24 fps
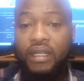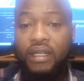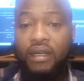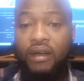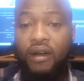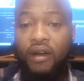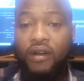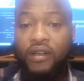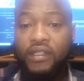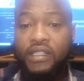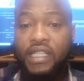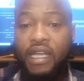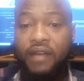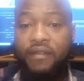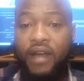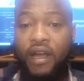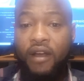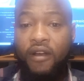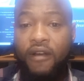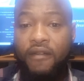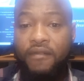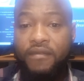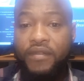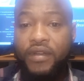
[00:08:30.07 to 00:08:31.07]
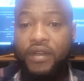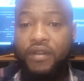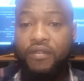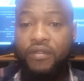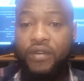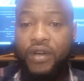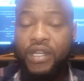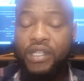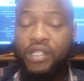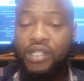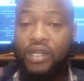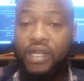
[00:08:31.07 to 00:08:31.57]
or server
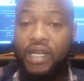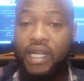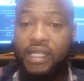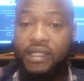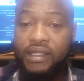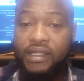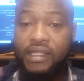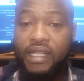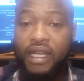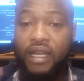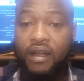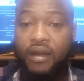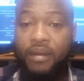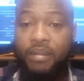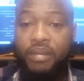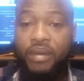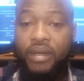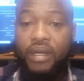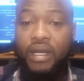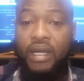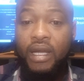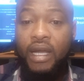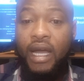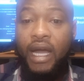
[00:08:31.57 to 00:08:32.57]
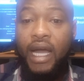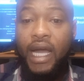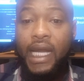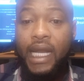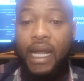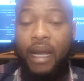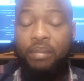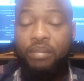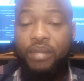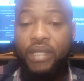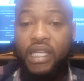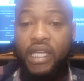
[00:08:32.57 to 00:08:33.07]
configuration and setup and
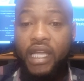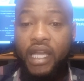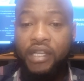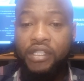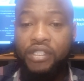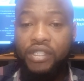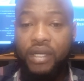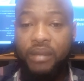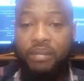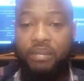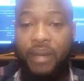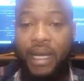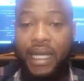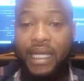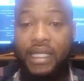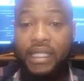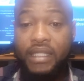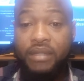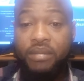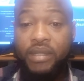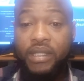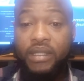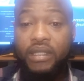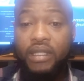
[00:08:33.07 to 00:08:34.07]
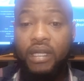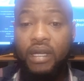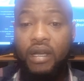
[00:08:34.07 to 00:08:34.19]
application management.